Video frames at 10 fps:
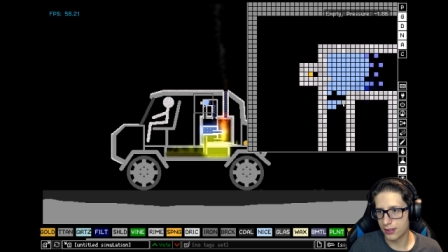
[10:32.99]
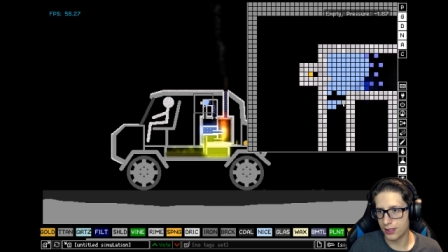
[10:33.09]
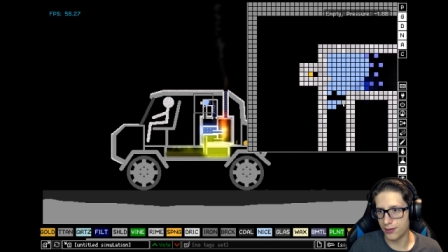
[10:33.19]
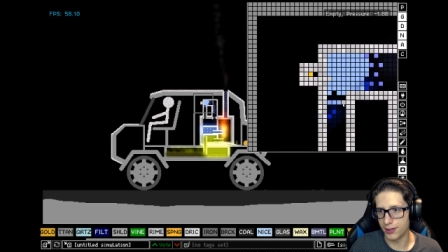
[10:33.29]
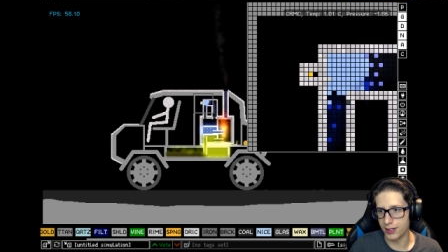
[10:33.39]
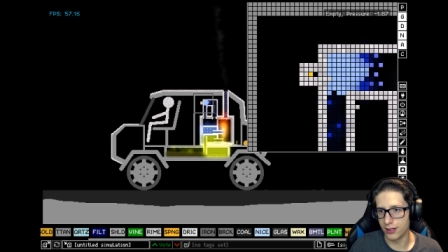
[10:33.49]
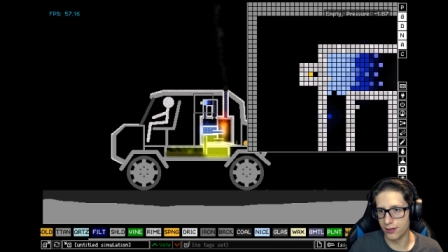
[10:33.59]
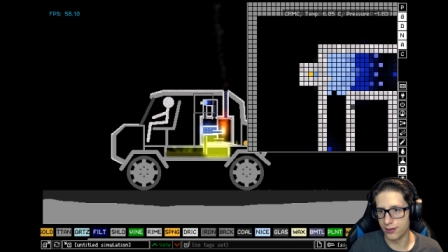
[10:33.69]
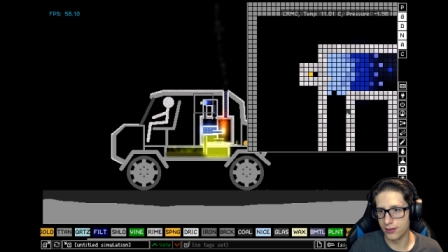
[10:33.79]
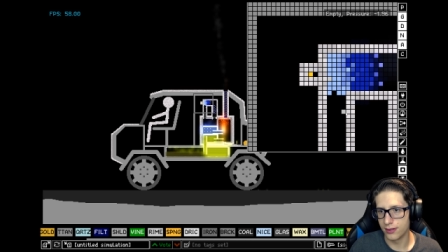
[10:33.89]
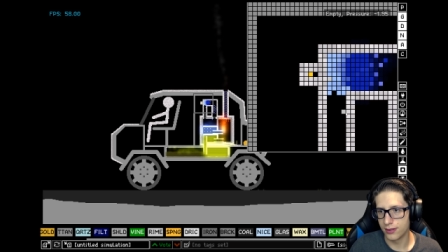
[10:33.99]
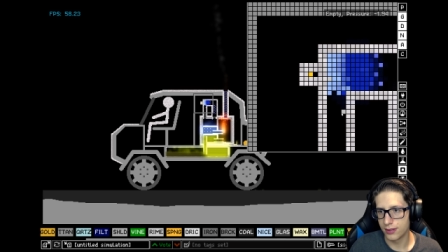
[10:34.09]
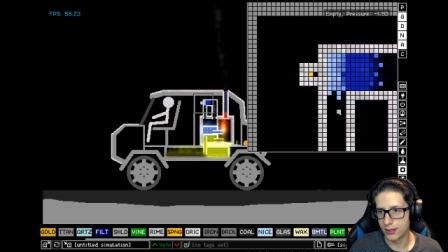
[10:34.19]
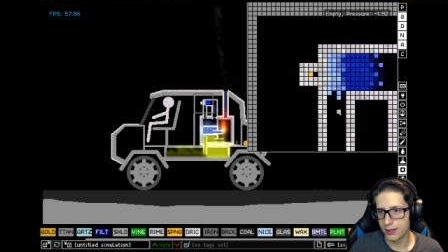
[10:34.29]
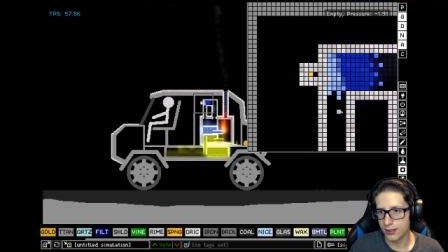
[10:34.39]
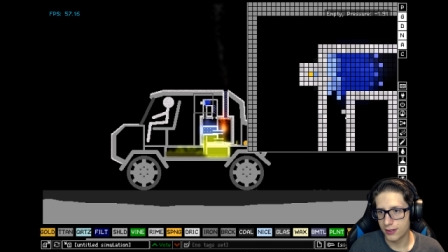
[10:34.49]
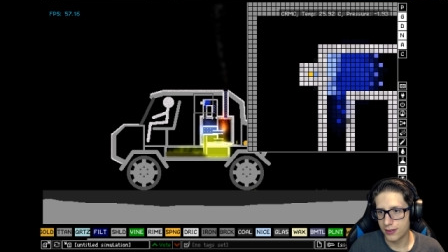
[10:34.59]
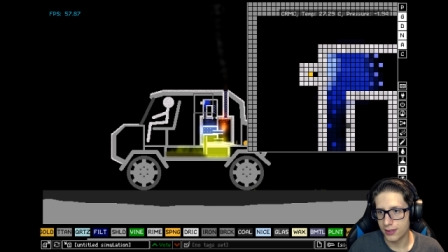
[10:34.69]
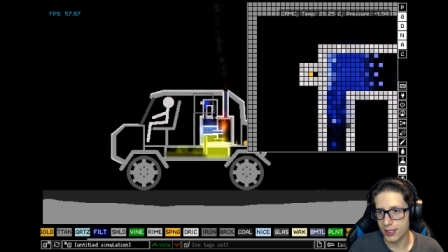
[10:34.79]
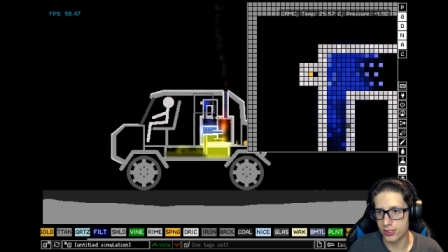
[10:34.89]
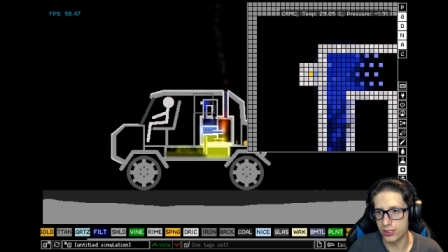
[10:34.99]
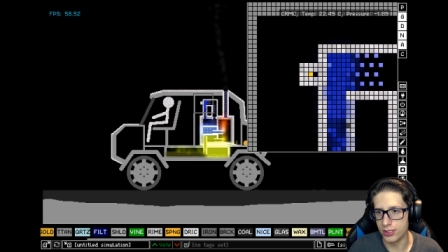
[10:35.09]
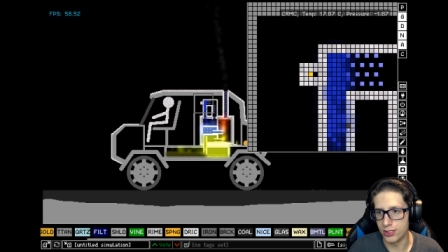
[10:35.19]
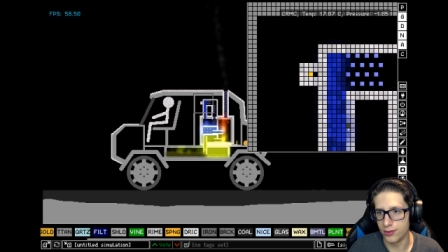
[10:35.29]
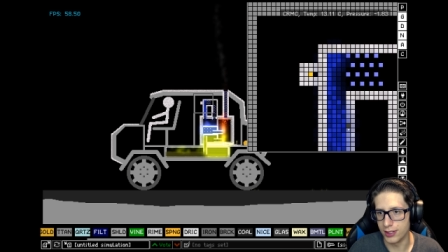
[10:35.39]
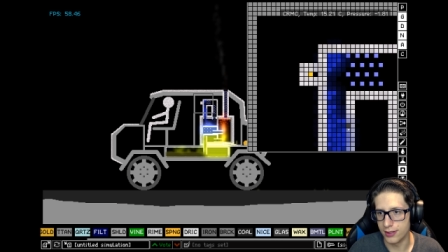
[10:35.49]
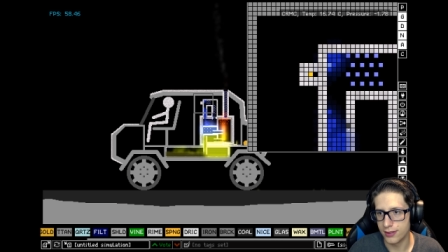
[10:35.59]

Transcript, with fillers: There we go. That should do it.